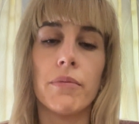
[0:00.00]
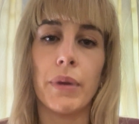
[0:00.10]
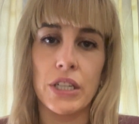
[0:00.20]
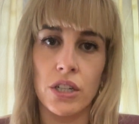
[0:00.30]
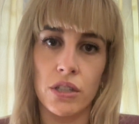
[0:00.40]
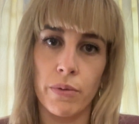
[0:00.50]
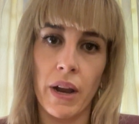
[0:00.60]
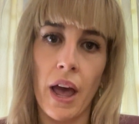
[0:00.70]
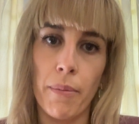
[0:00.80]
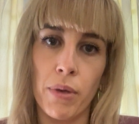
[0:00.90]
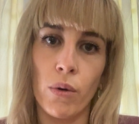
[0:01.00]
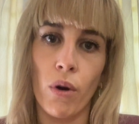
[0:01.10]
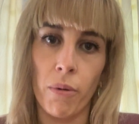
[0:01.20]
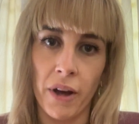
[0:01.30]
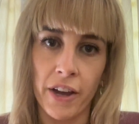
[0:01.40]
but you just want to up your
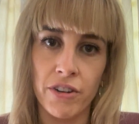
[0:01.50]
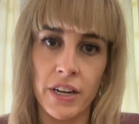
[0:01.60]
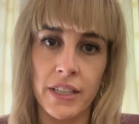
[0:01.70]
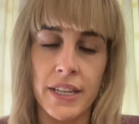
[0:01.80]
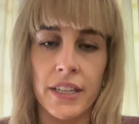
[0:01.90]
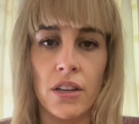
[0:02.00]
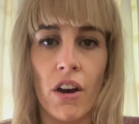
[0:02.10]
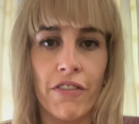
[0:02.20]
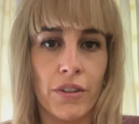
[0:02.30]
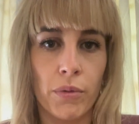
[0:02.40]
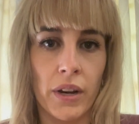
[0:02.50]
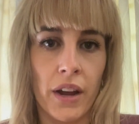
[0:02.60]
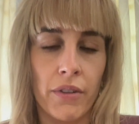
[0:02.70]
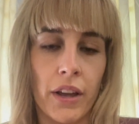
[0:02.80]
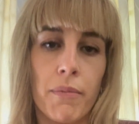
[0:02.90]
carbohydrate intake. So often what
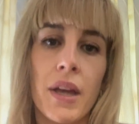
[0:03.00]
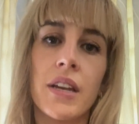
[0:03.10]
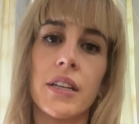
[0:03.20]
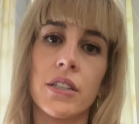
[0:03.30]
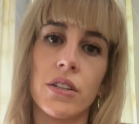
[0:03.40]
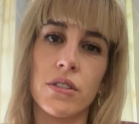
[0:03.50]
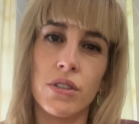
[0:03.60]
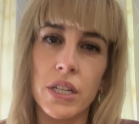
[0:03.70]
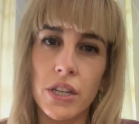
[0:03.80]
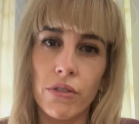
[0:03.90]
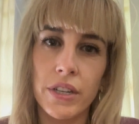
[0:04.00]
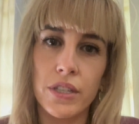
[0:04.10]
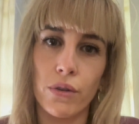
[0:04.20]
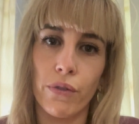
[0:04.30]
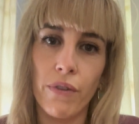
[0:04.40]
I recommend is just
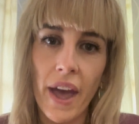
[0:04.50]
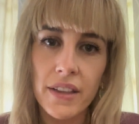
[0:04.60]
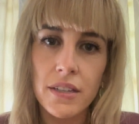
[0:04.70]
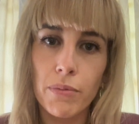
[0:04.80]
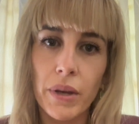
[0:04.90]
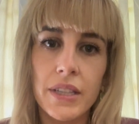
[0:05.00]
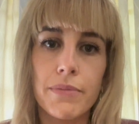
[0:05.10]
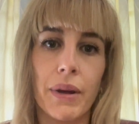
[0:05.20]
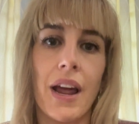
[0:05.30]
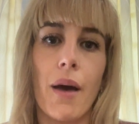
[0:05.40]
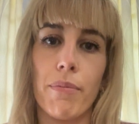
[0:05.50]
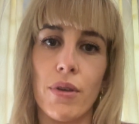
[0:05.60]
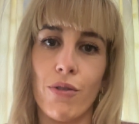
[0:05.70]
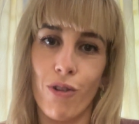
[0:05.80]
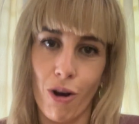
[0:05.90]
decrease your fat a bit, but up
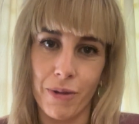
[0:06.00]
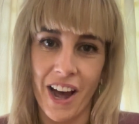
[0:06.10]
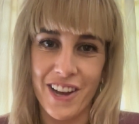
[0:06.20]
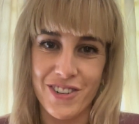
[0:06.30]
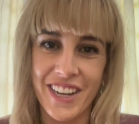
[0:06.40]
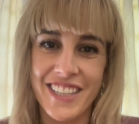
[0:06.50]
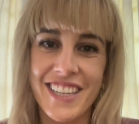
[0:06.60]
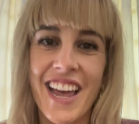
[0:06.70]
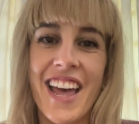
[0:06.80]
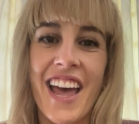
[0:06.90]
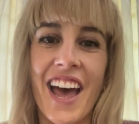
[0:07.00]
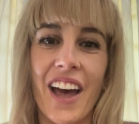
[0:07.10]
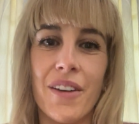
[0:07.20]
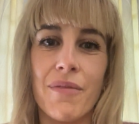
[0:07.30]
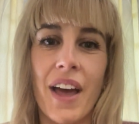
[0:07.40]
your carbohydrates.
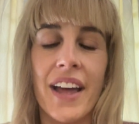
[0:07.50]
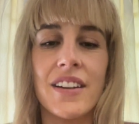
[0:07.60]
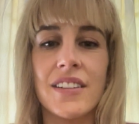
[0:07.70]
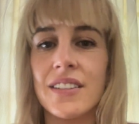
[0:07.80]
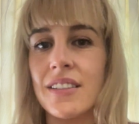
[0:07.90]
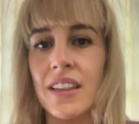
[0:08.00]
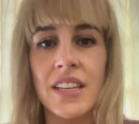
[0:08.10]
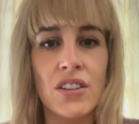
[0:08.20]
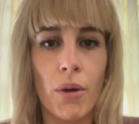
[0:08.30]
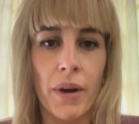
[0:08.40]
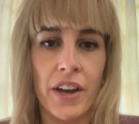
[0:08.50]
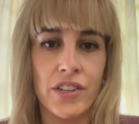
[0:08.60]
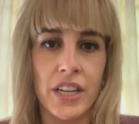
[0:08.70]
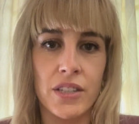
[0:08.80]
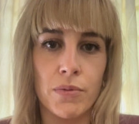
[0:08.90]
And these
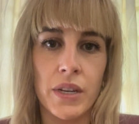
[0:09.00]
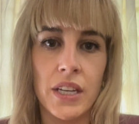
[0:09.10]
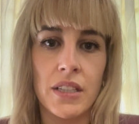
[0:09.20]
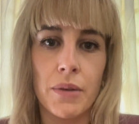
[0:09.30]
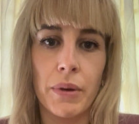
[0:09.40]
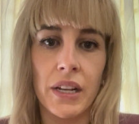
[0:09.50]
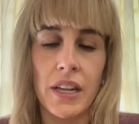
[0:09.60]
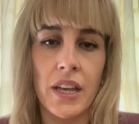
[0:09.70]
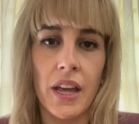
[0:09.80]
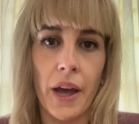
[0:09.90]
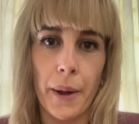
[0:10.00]
carbohydrates, we typically,